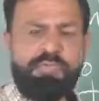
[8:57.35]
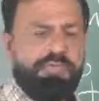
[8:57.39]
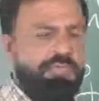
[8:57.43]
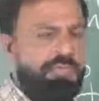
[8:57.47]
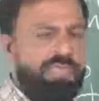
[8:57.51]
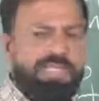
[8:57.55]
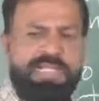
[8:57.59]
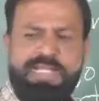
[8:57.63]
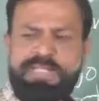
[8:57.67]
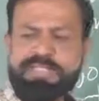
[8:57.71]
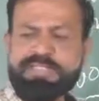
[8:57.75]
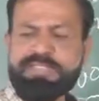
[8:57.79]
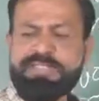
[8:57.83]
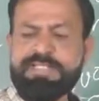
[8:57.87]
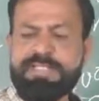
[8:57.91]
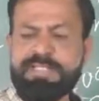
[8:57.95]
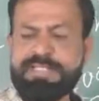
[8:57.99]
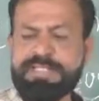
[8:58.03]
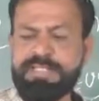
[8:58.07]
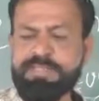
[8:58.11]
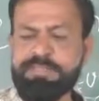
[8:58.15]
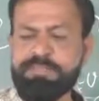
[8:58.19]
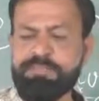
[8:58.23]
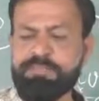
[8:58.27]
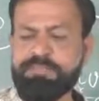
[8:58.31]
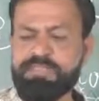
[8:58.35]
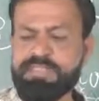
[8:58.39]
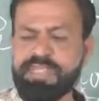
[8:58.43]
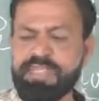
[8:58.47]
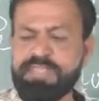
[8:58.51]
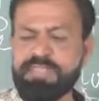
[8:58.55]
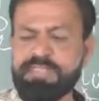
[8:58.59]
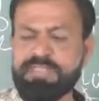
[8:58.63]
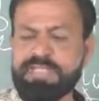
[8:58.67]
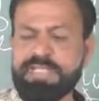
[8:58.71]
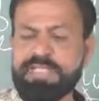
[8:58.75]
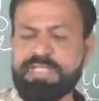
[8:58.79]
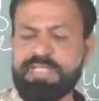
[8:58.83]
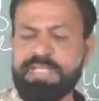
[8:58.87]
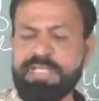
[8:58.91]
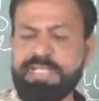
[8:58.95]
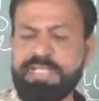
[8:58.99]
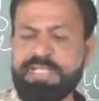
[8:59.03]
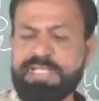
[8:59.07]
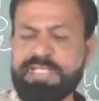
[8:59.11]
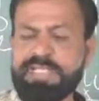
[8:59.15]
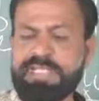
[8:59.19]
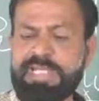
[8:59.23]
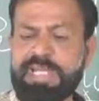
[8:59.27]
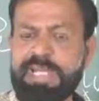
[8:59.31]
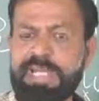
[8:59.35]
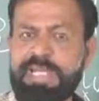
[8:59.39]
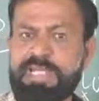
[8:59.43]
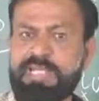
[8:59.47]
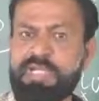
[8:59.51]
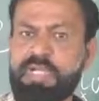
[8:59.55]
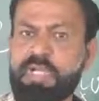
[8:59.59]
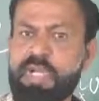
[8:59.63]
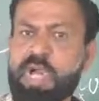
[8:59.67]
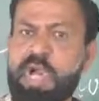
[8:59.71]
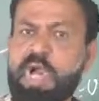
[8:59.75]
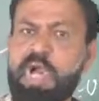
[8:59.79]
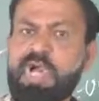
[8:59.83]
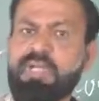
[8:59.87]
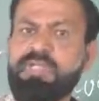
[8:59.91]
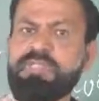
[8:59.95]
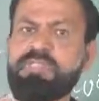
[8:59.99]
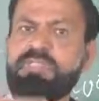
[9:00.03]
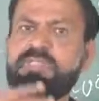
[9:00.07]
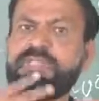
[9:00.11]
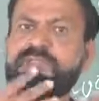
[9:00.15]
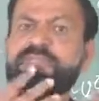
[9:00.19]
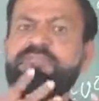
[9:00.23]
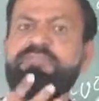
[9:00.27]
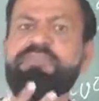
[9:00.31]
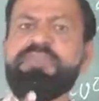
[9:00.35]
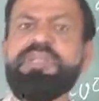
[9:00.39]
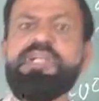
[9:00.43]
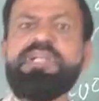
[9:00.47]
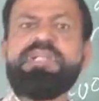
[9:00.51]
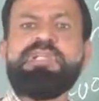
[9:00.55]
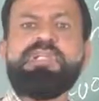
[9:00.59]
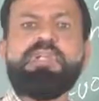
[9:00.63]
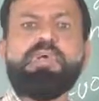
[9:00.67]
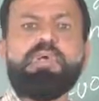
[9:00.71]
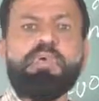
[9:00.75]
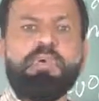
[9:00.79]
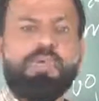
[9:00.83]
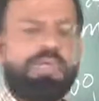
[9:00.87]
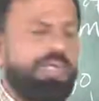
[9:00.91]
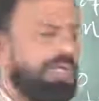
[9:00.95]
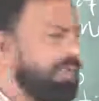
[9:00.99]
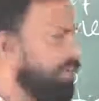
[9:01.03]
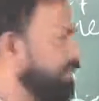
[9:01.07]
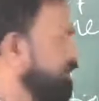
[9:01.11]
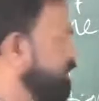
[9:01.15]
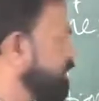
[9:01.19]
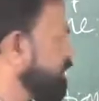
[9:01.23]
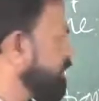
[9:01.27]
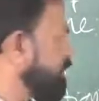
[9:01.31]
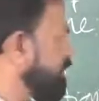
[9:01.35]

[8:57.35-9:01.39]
When I say that he had locked the front door,